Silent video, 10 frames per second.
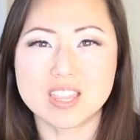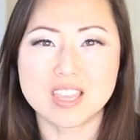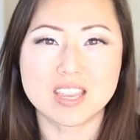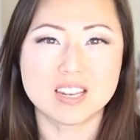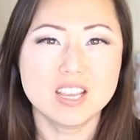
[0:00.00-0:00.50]
then
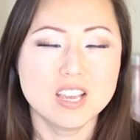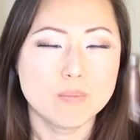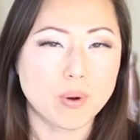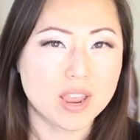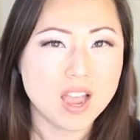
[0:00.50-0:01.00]
they'd
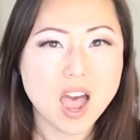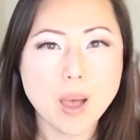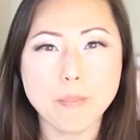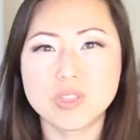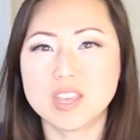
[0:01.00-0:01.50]
break
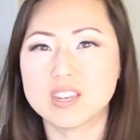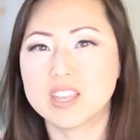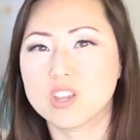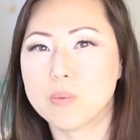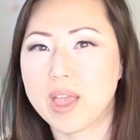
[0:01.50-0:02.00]
up, and then
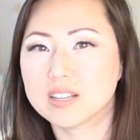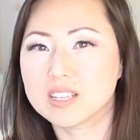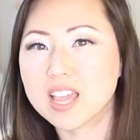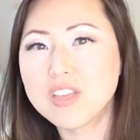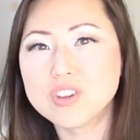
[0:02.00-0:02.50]
they'd go back
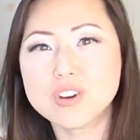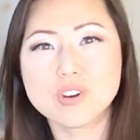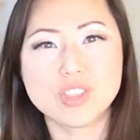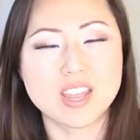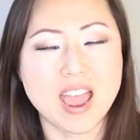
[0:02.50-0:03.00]
together,
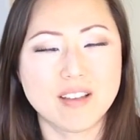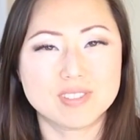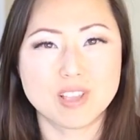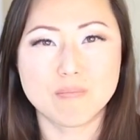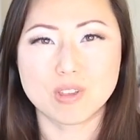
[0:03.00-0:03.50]
or they'd have
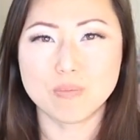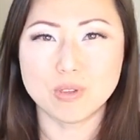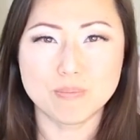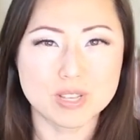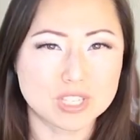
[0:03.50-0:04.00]
some
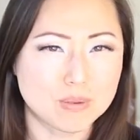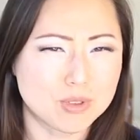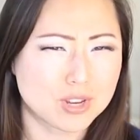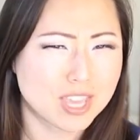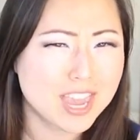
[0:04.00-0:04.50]

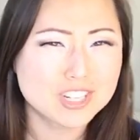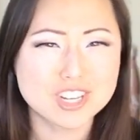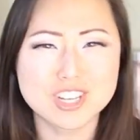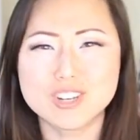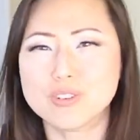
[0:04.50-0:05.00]

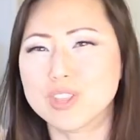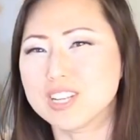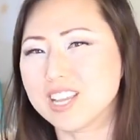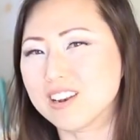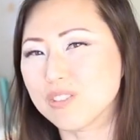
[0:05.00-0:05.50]
miscommunication, or
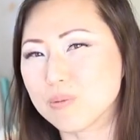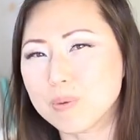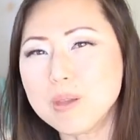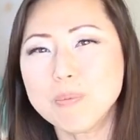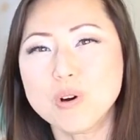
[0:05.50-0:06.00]
they'd date other
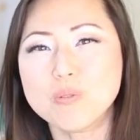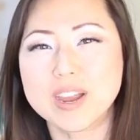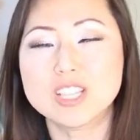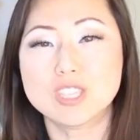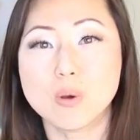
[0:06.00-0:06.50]
people,
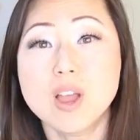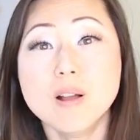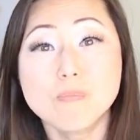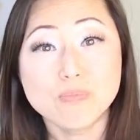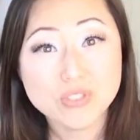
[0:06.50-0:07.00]
right? So
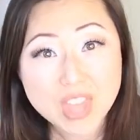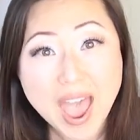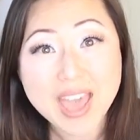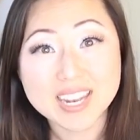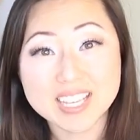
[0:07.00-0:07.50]

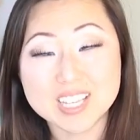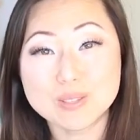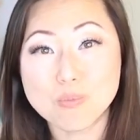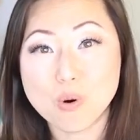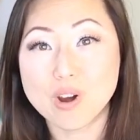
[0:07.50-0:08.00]
that
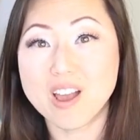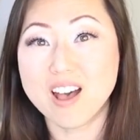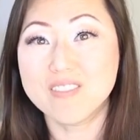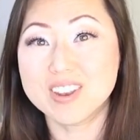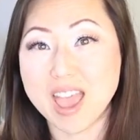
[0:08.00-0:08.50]
is more
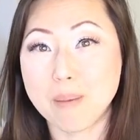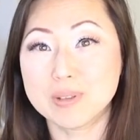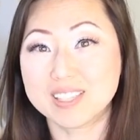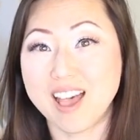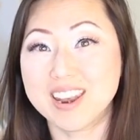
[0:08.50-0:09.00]
of an
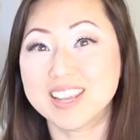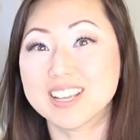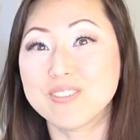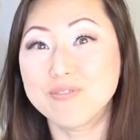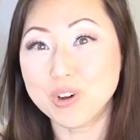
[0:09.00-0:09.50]

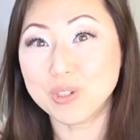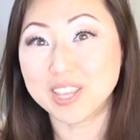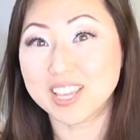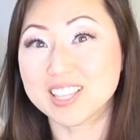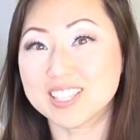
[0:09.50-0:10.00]
episodic
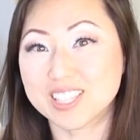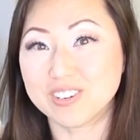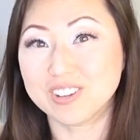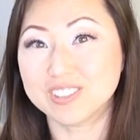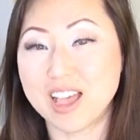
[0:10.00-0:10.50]
full-length
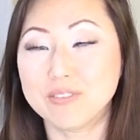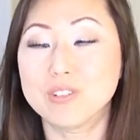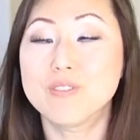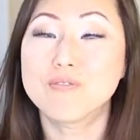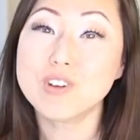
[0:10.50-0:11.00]
serial
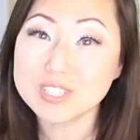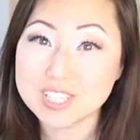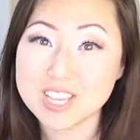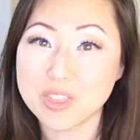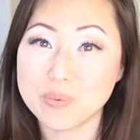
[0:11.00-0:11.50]
novel
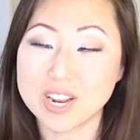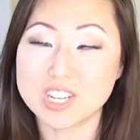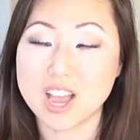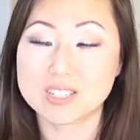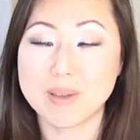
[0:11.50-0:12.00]
versus the other one I
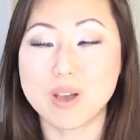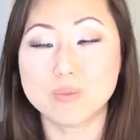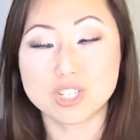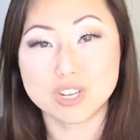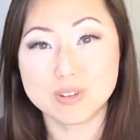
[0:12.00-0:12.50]
talked about,
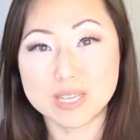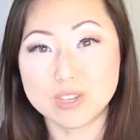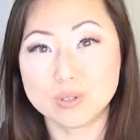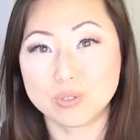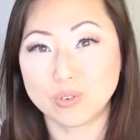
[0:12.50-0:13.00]
which can be
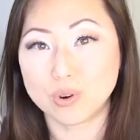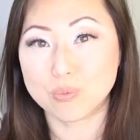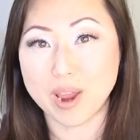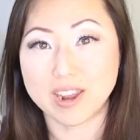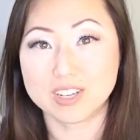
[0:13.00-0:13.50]
used for
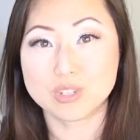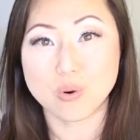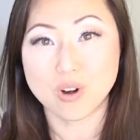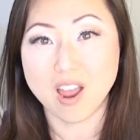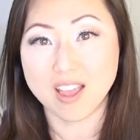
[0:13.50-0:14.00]
Radish
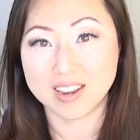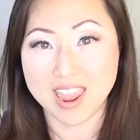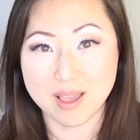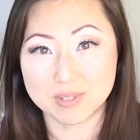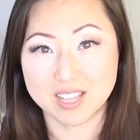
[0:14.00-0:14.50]
or on
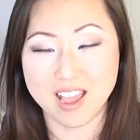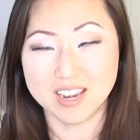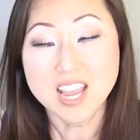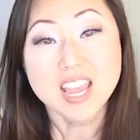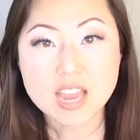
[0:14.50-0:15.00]

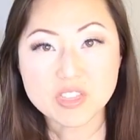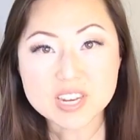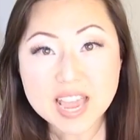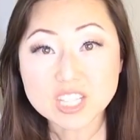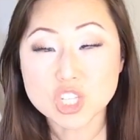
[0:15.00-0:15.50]
Amazon. Now, the
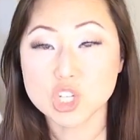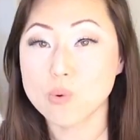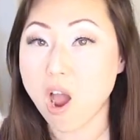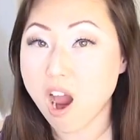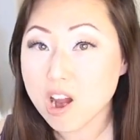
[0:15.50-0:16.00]
next
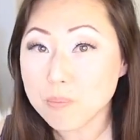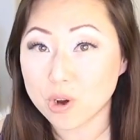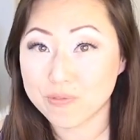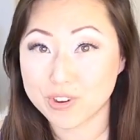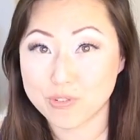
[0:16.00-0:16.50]
two are
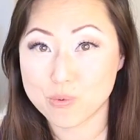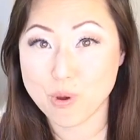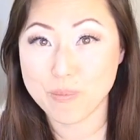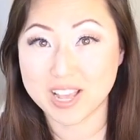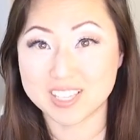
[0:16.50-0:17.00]
perfect for
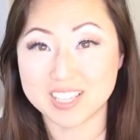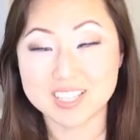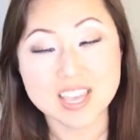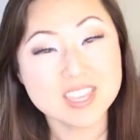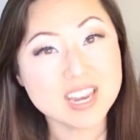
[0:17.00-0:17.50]

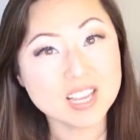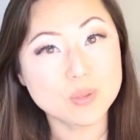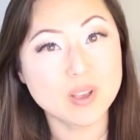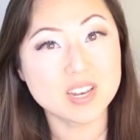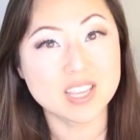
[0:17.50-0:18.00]
romances. The
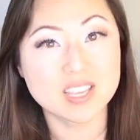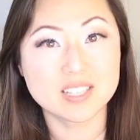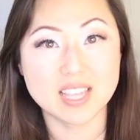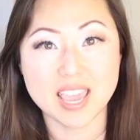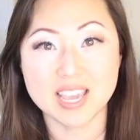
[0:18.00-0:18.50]
next one
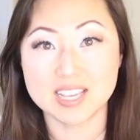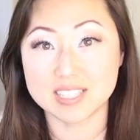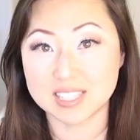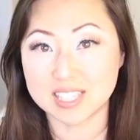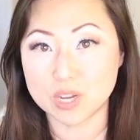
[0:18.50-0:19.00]
is a
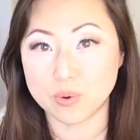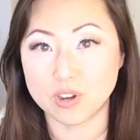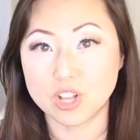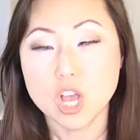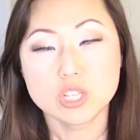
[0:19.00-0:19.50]

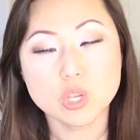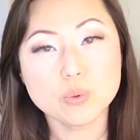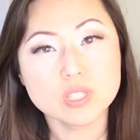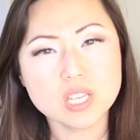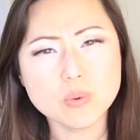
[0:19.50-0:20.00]
sequel.
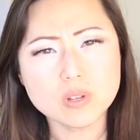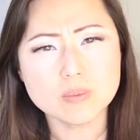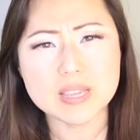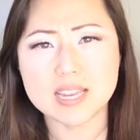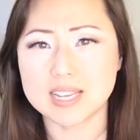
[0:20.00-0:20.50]
So
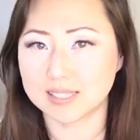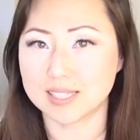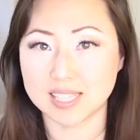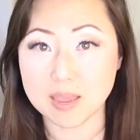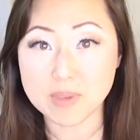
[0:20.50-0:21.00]
sequels mean it's the
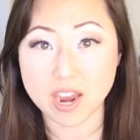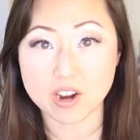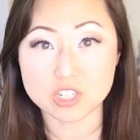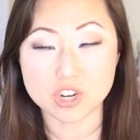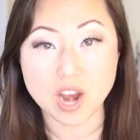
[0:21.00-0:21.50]
same
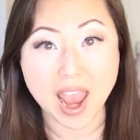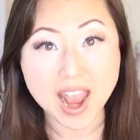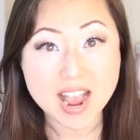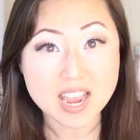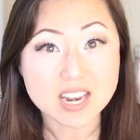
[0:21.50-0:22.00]
character,
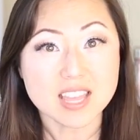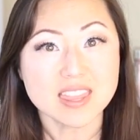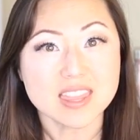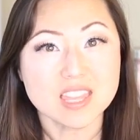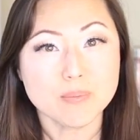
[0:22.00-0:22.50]

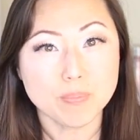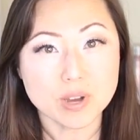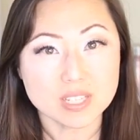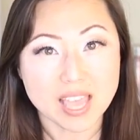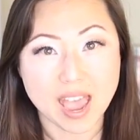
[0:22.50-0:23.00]
and the
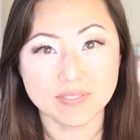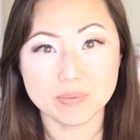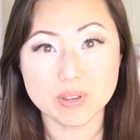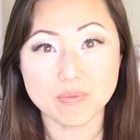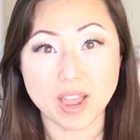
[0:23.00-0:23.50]
books have
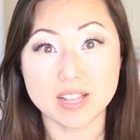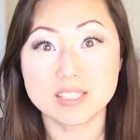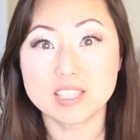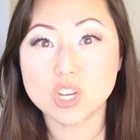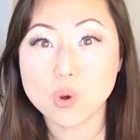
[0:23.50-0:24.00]
to be
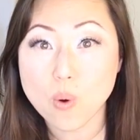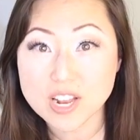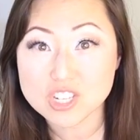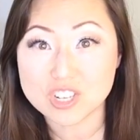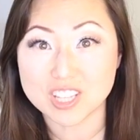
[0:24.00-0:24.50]
read
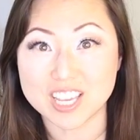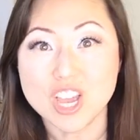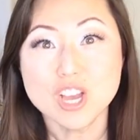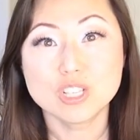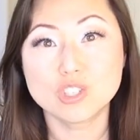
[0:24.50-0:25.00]

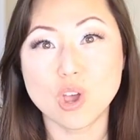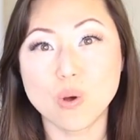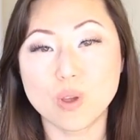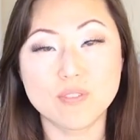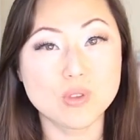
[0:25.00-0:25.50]
sequentially.
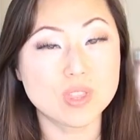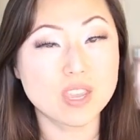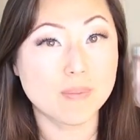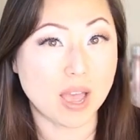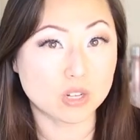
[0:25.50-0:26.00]
So if you
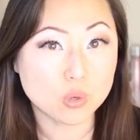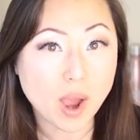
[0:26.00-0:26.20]
think about